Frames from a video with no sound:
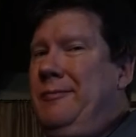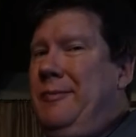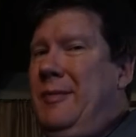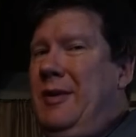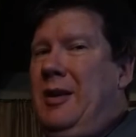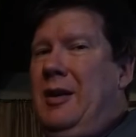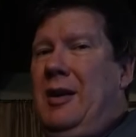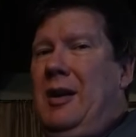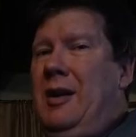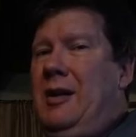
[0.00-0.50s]

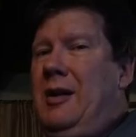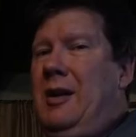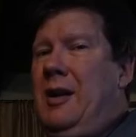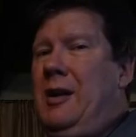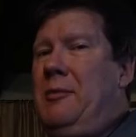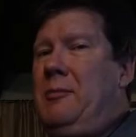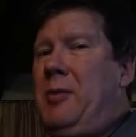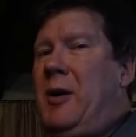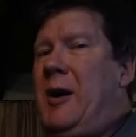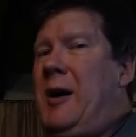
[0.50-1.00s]
and and,
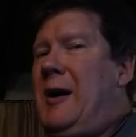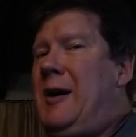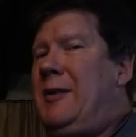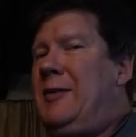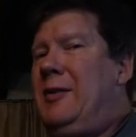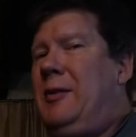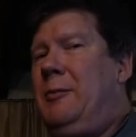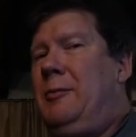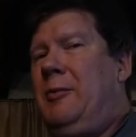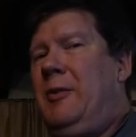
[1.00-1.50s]
and
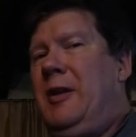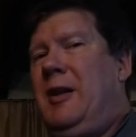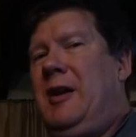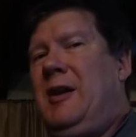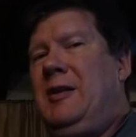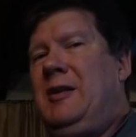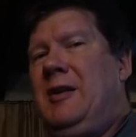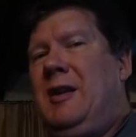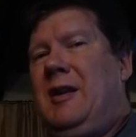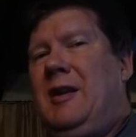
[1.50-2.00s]

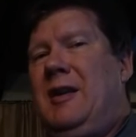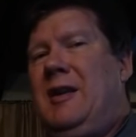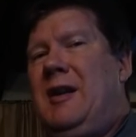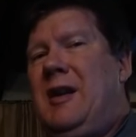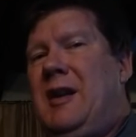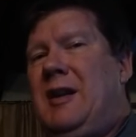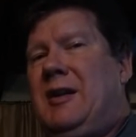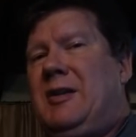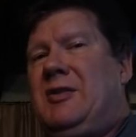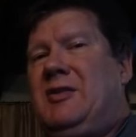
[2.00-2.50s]
possibly into
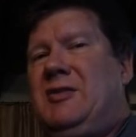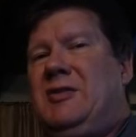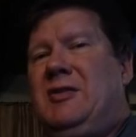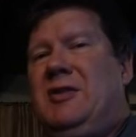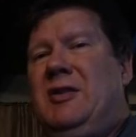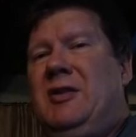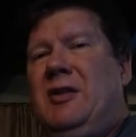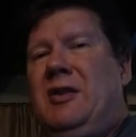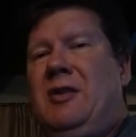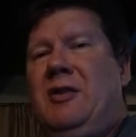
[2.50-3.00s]

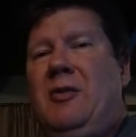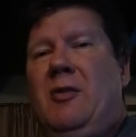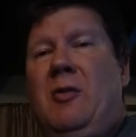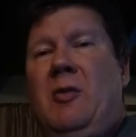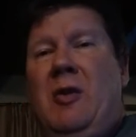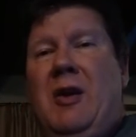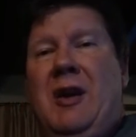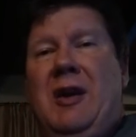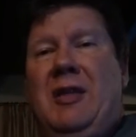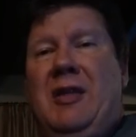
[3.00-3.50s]
next year the
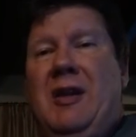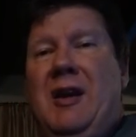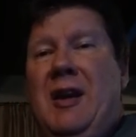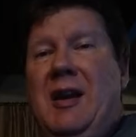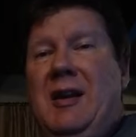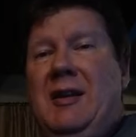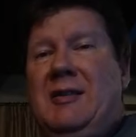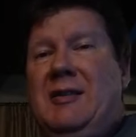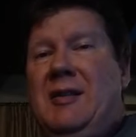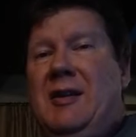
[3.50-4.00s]
way
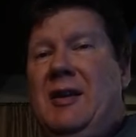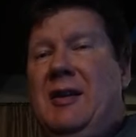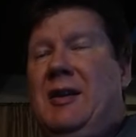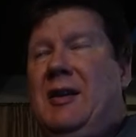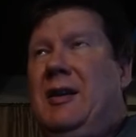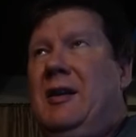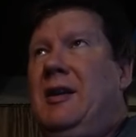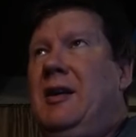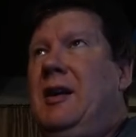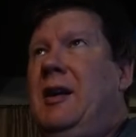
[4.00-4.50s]
they
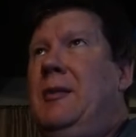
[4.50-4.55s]
did it.